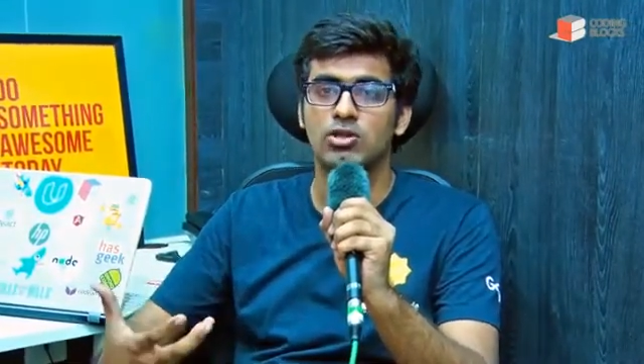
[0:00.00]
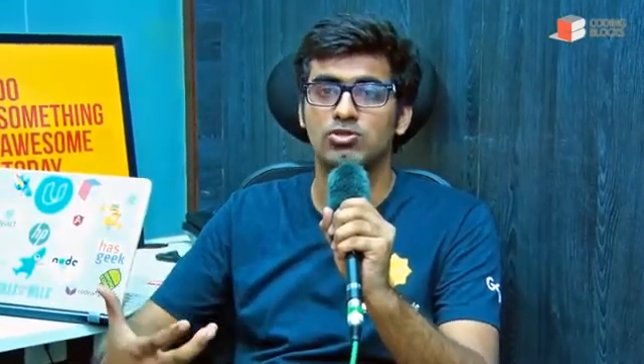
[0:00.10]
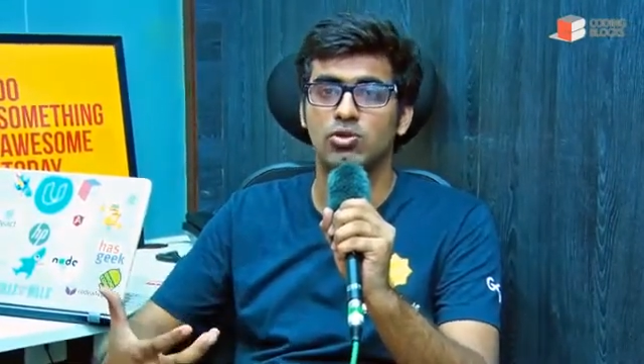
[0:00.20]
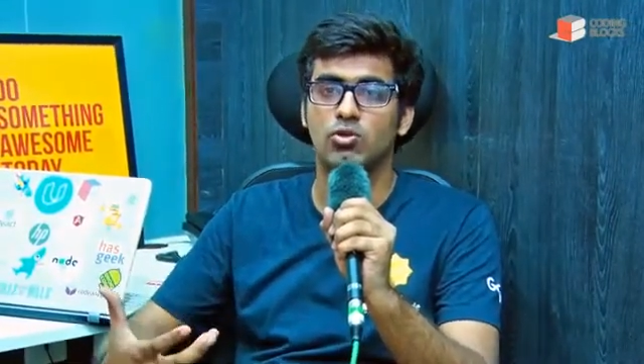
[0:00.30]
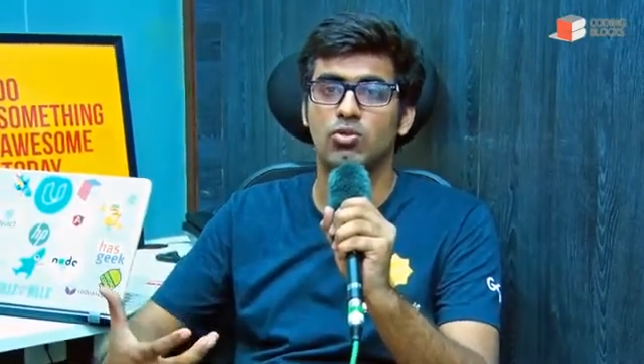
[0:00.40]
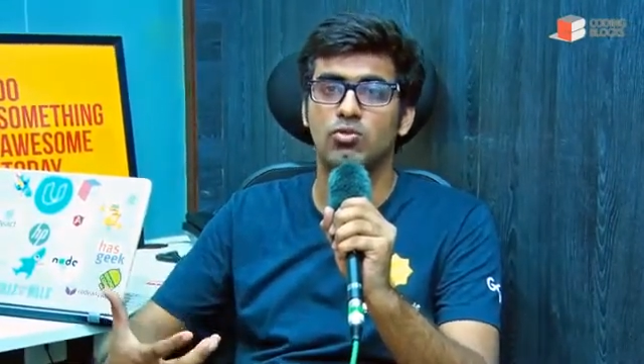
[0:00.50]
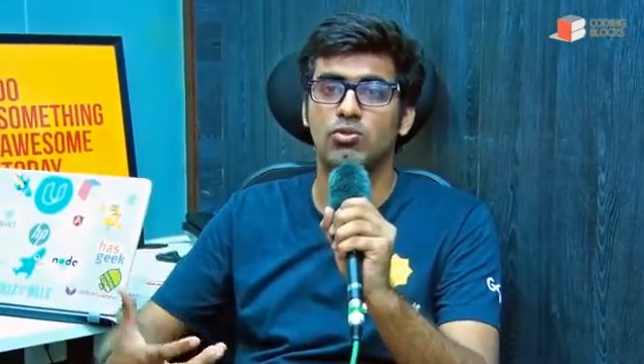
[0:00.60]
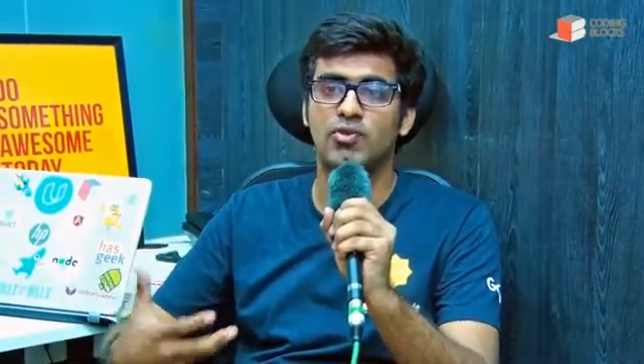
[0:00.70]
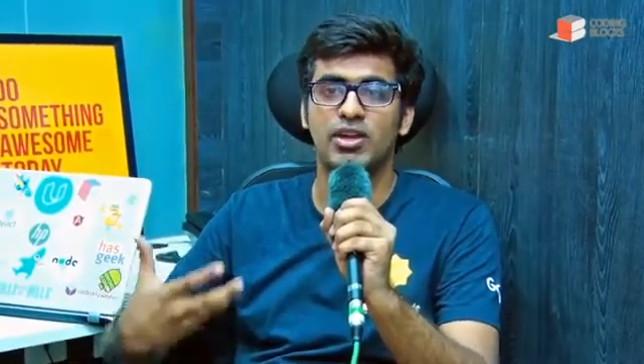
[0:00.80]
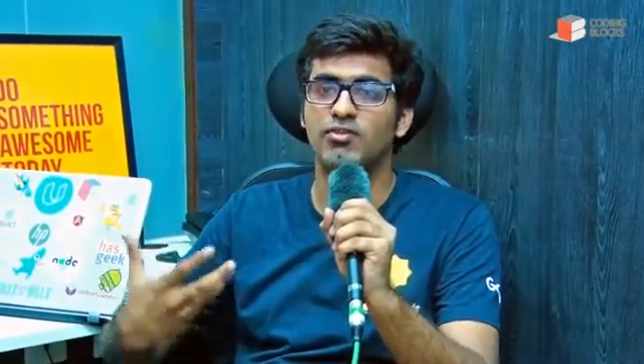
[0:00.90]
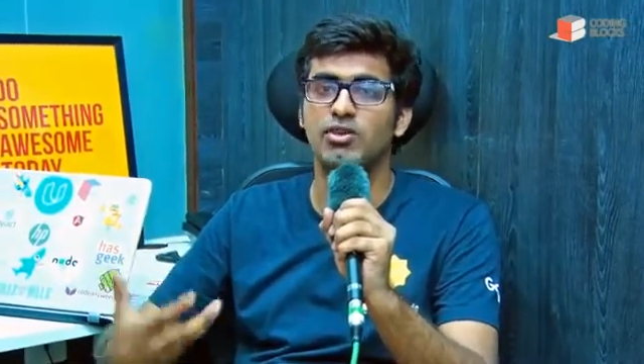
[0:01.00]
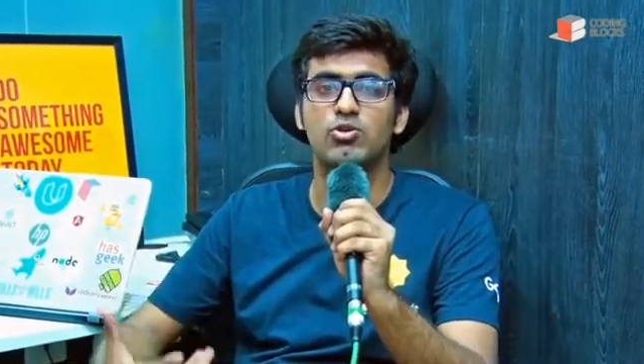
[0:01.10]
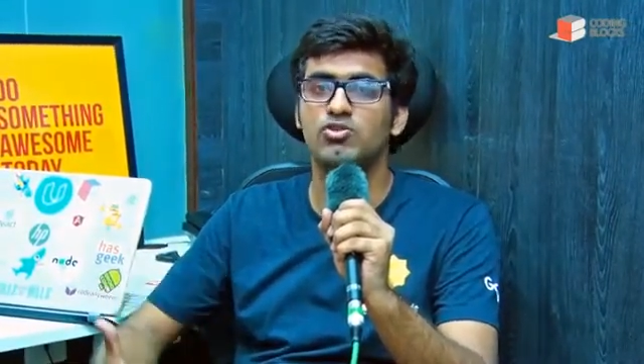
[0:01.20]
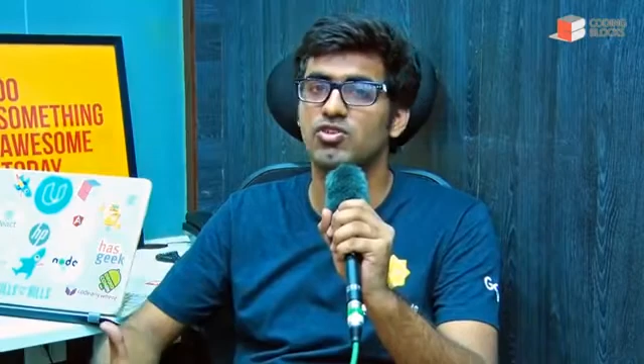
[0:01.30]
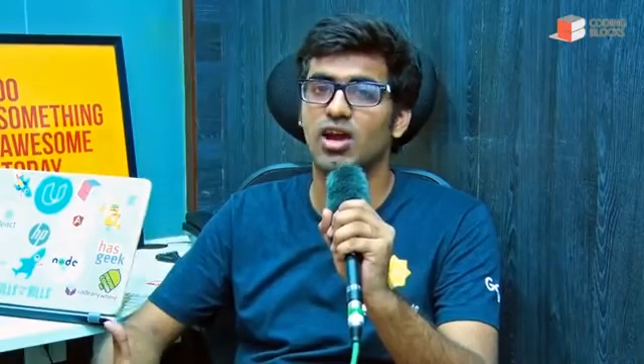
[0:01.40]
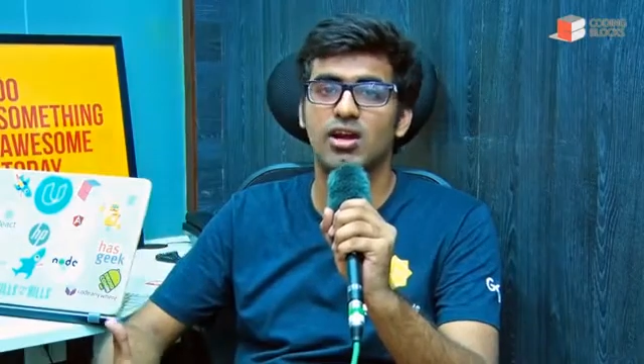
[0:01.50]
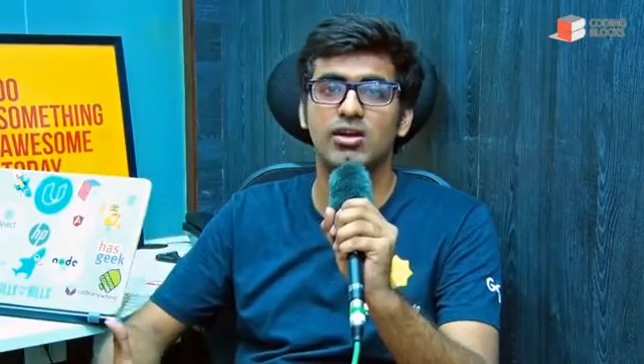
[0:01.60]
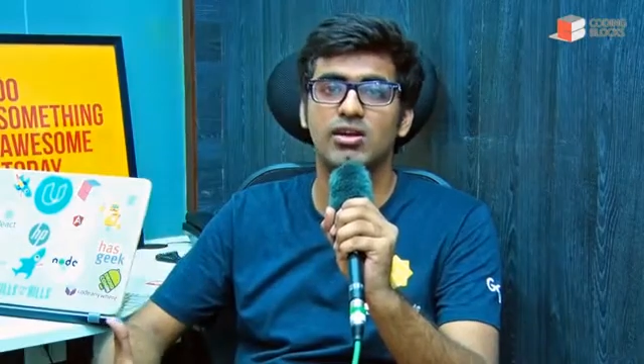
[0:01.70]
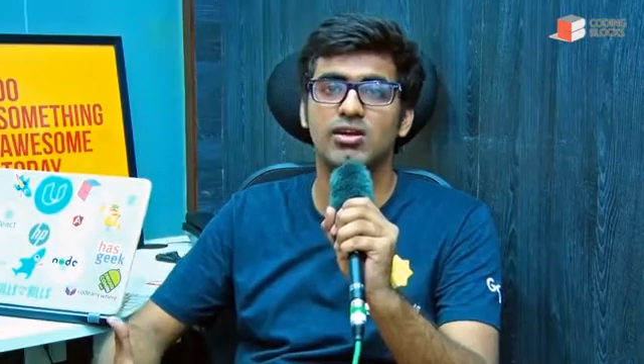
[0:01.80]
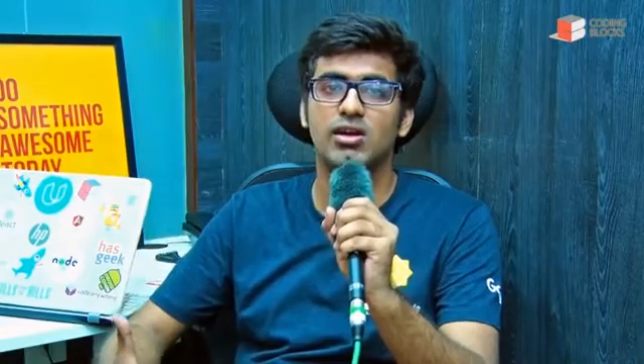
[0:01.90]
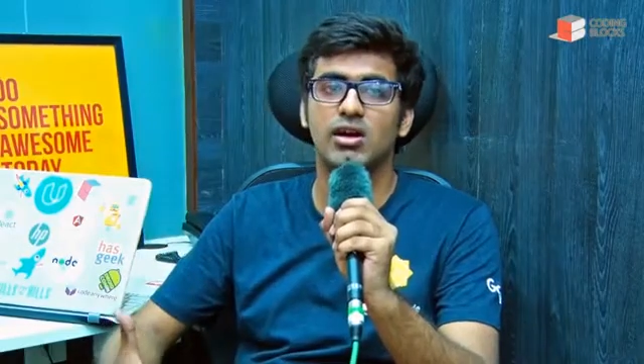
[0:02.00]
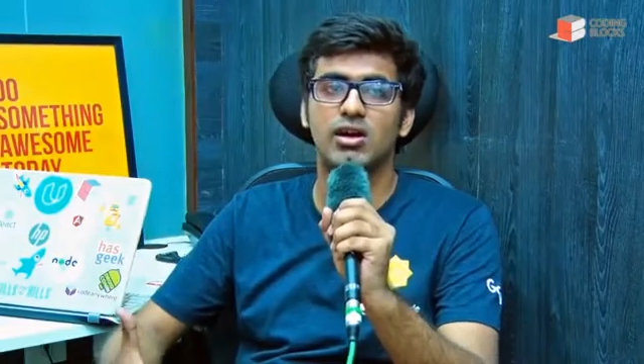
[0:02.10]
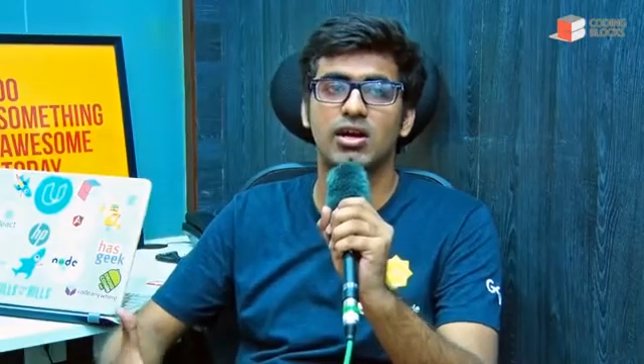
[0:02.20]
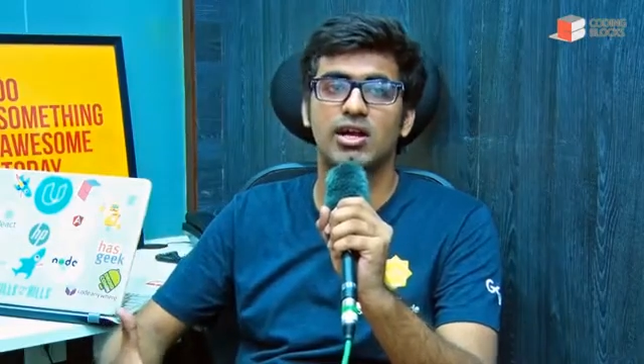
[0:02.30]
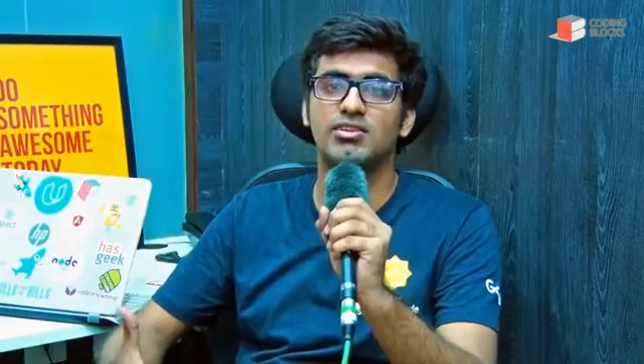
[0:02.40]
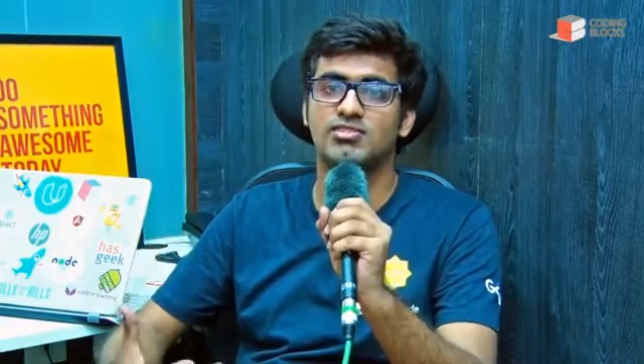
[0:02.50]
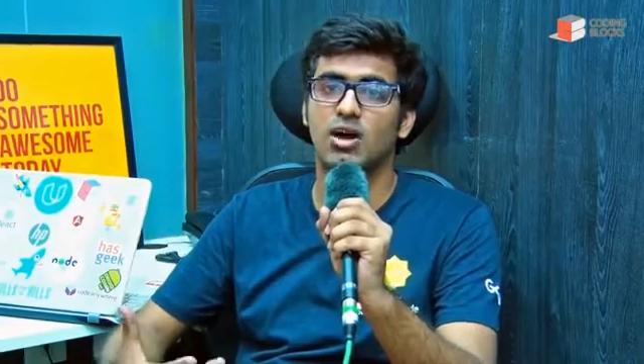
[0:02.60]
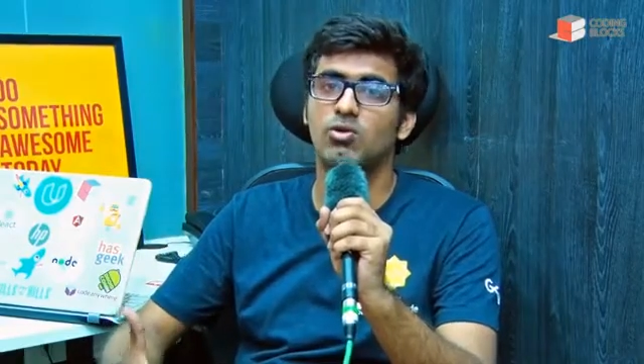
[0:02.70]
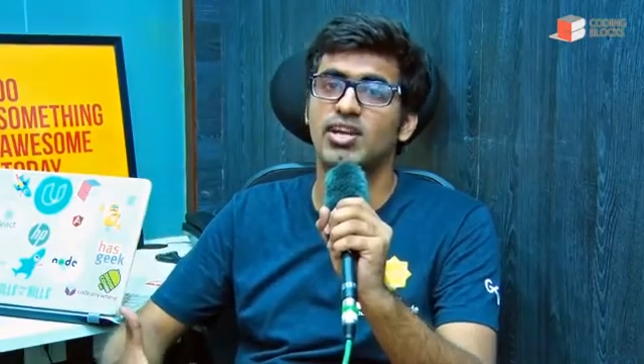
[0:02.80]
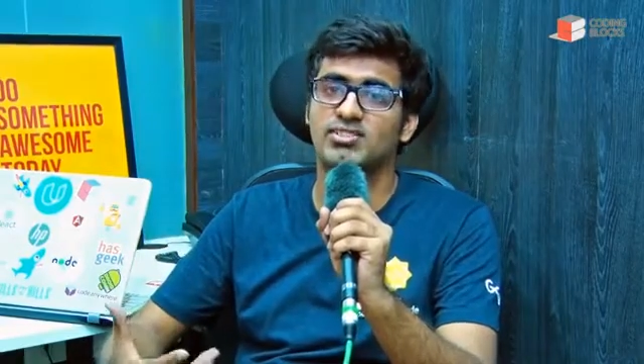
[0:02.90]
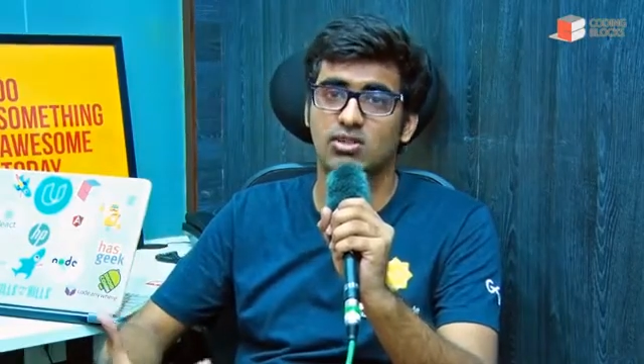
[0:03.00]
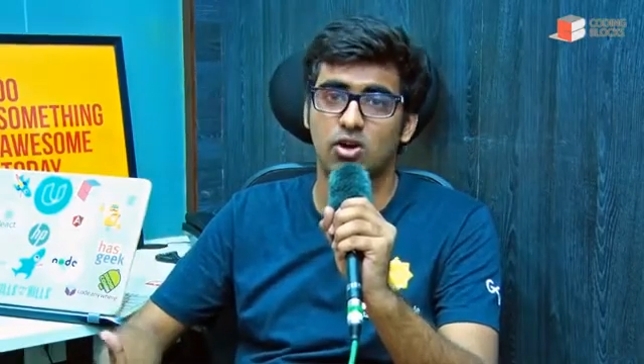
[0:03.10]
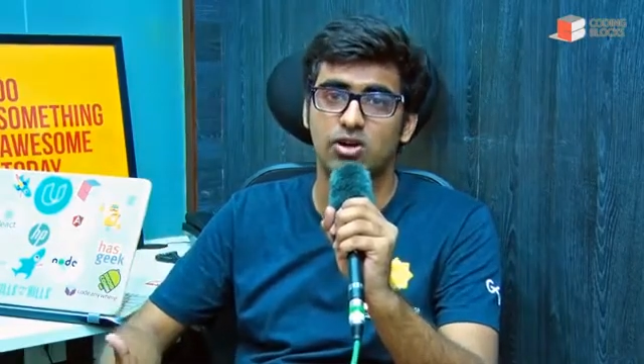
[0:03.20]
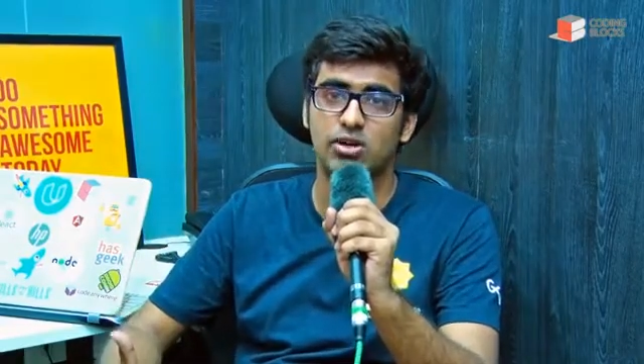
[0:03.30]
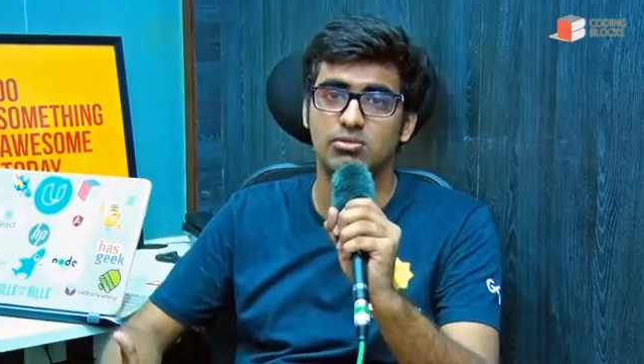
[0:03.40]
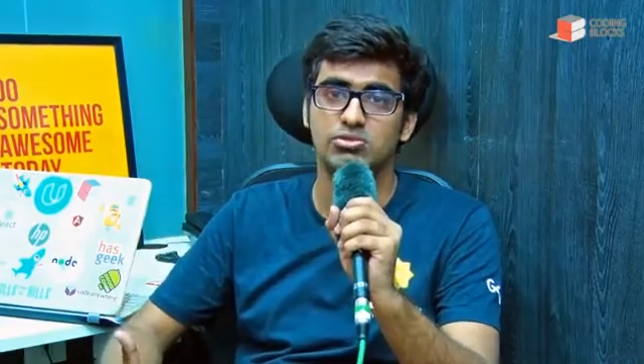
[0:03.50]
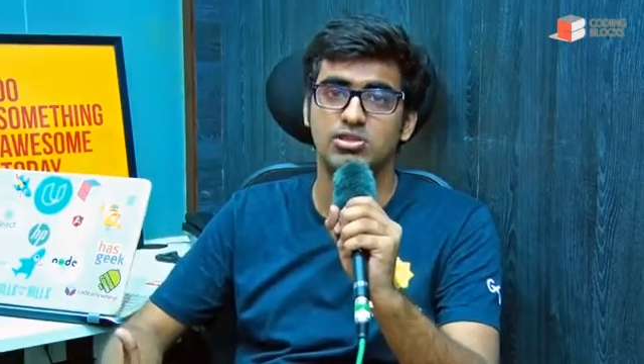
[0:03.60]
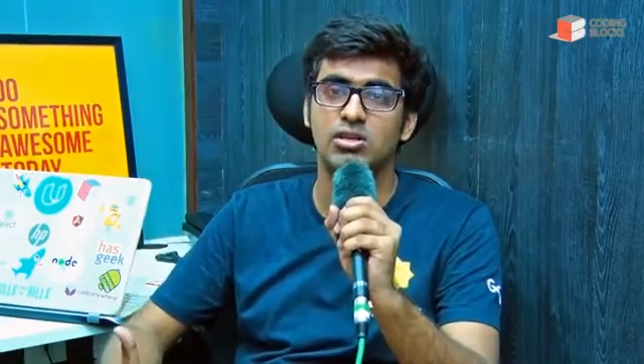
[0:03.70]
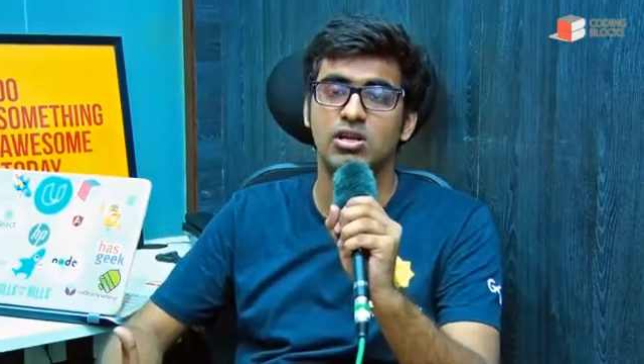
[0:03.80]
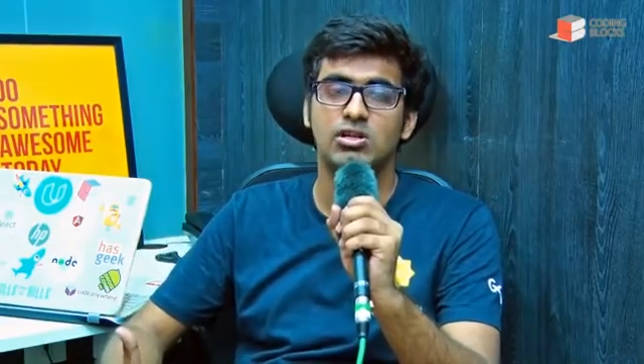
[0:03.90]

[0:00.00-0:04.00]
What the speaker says: So whenever you start, it's count as a contribution.